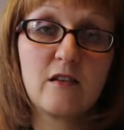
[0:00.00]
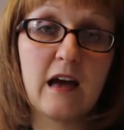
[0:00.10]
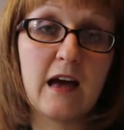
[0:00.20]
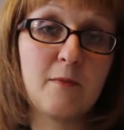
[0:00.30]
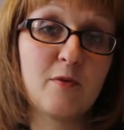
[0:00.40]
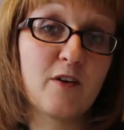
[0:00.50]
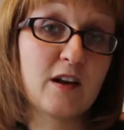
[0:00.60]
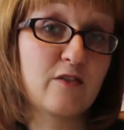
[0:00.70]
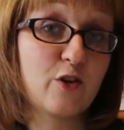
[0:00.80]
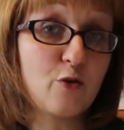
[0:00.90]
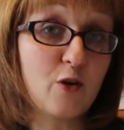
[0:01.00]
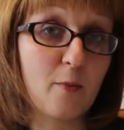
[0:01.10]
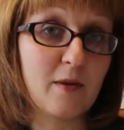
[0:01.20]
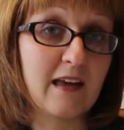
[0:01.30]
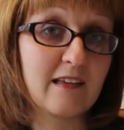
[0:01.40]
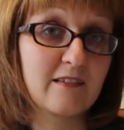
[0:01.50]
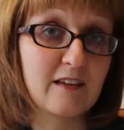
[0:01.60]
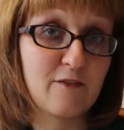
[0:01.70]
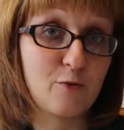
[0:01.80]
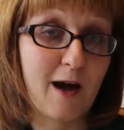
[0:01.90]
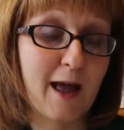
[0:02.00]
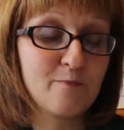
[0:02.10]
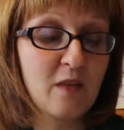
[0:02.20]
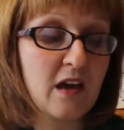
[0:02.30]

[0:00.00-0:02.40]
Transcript: provided 2 copies to give away.